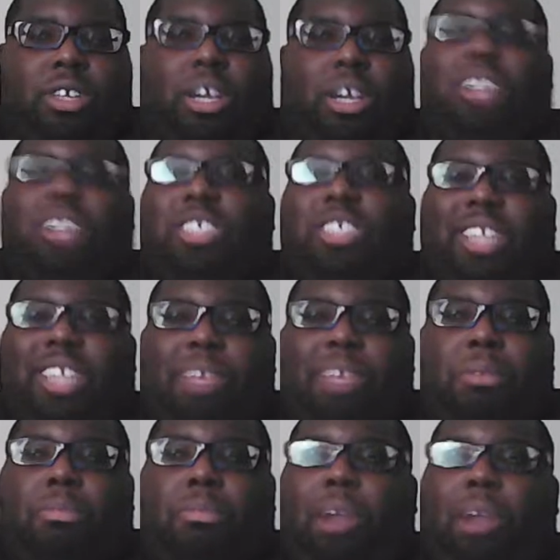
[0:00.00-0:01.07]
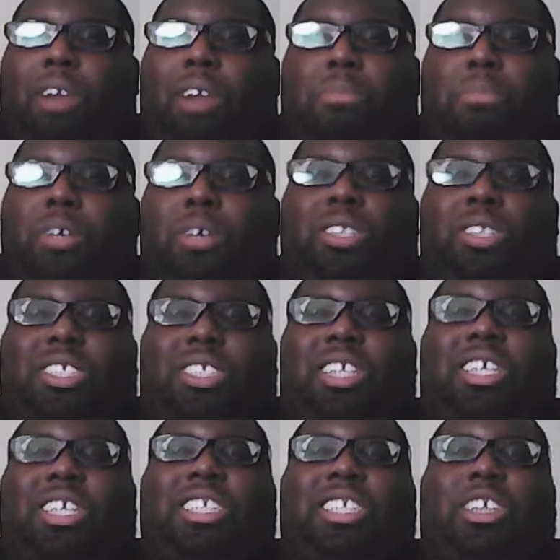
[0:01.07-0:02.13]
Understand, people, part of building
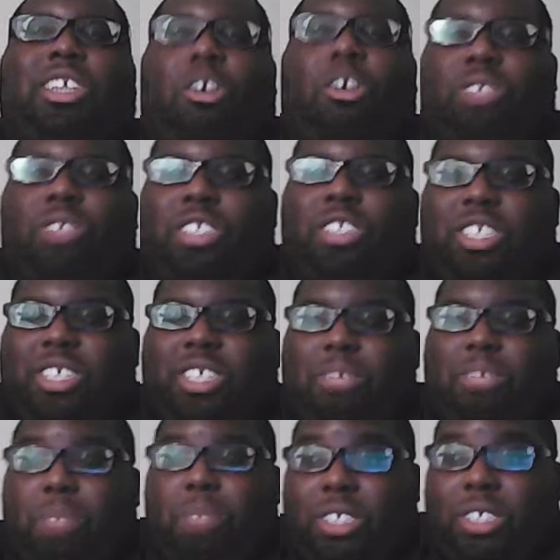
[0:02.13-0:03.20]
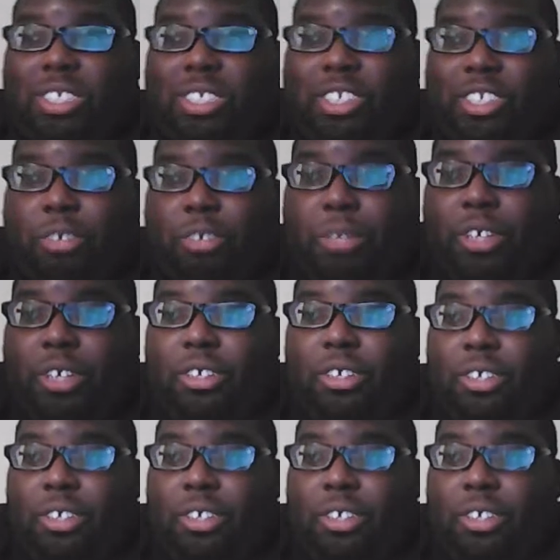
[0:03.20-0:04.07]
something isn't only just getting pieces here, man.